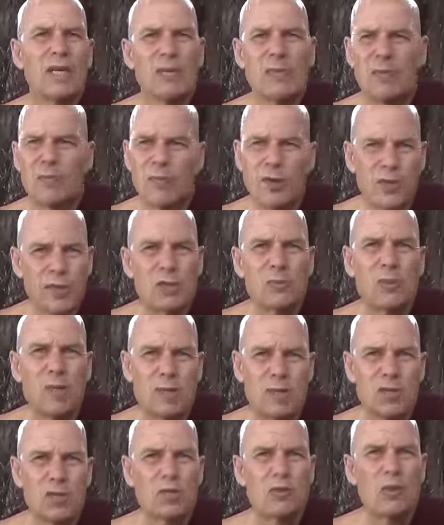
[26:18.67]
For these
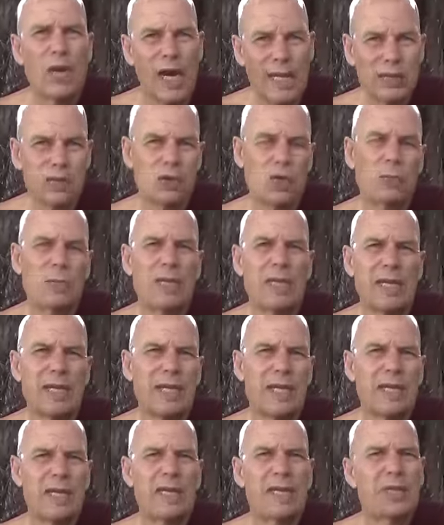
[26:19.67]
patients who are terminally
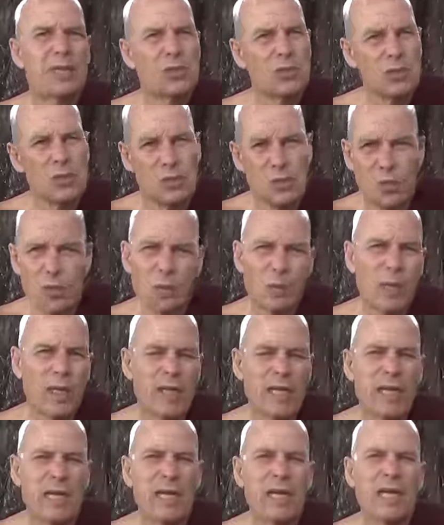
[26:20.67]
ill, this is
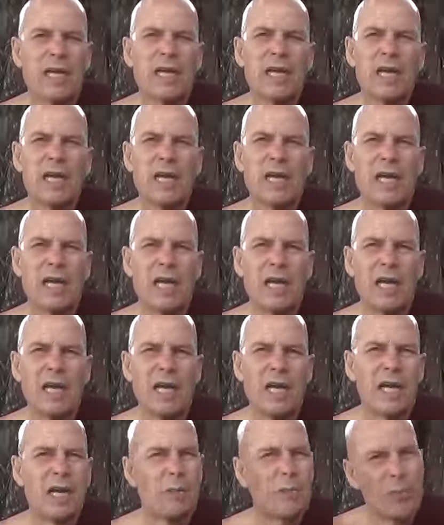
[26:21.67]
typically
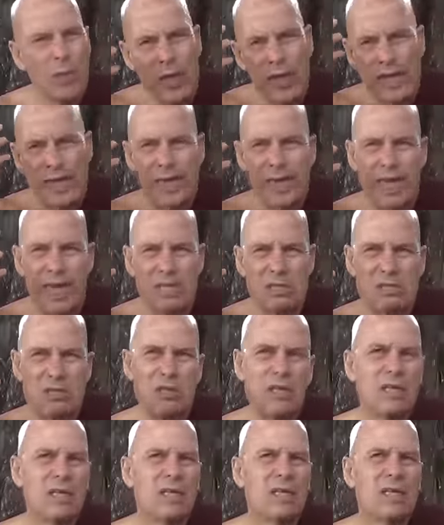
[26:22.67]
uh, brain
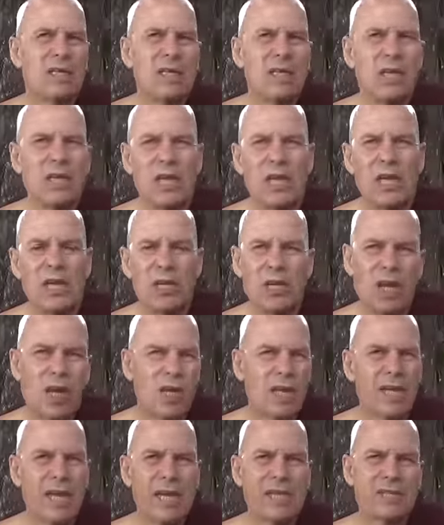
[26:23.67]
cancer, uh,
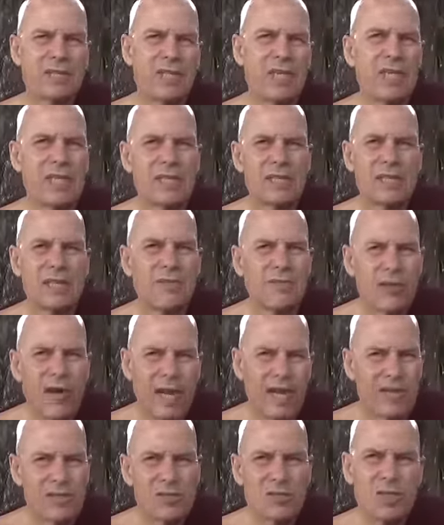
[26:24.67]
lung cancer in the
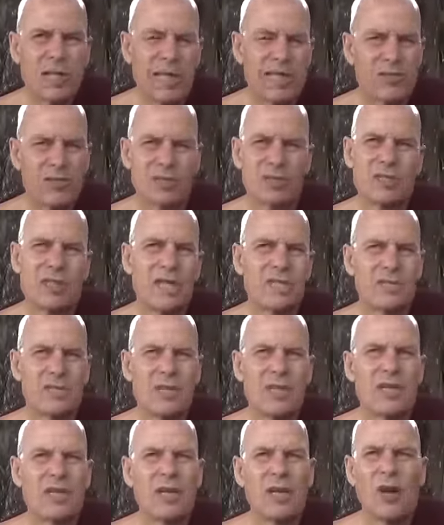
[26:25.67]
final stages, as a,
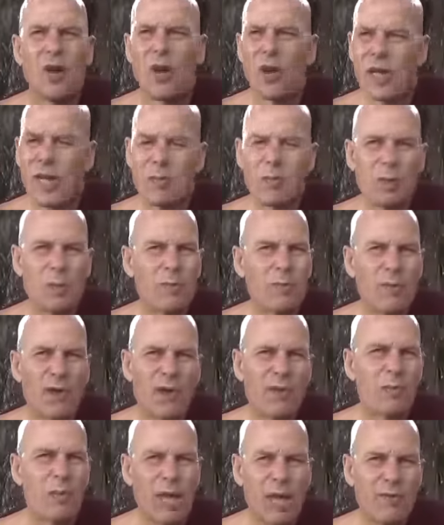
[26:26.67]
or can be
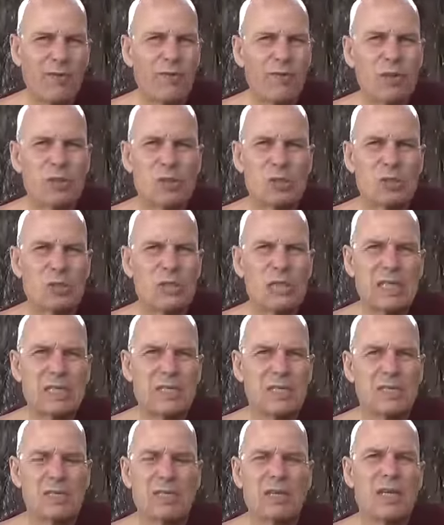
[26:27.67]
very painful
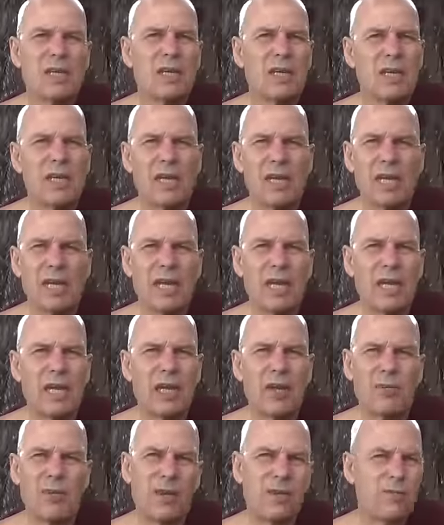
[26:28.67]
diseases.
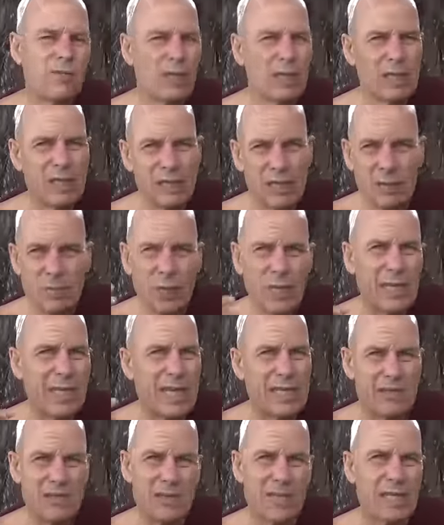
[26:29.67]
Uh, in the brain
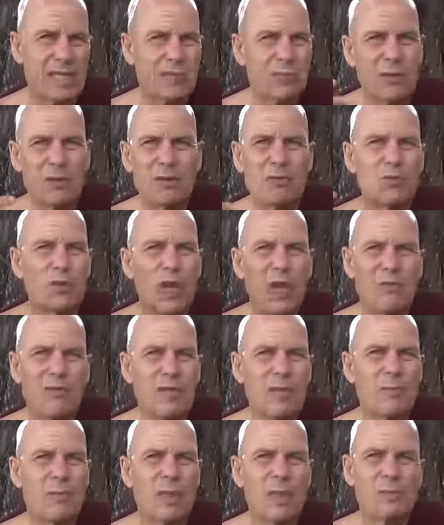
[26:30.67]
cancer case, where you have
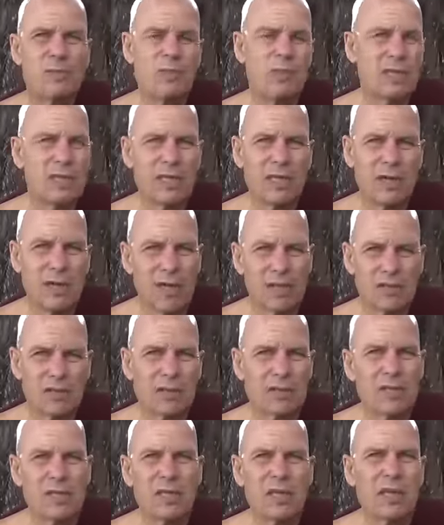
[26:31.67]
epilepsy,
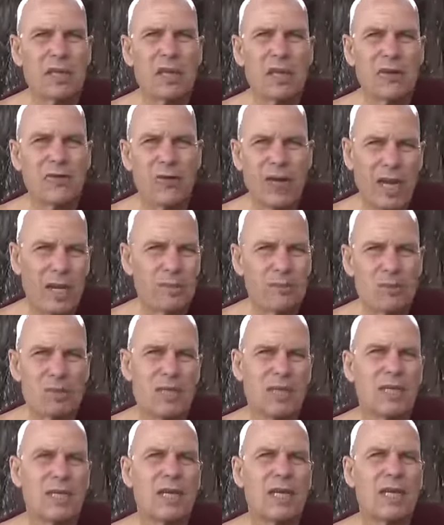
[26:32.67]
constant uh, cramps
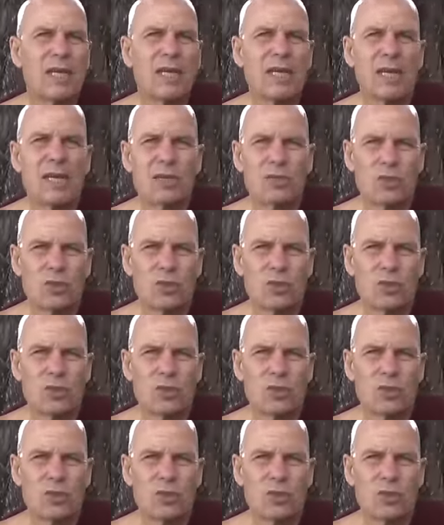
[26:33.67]
and uh,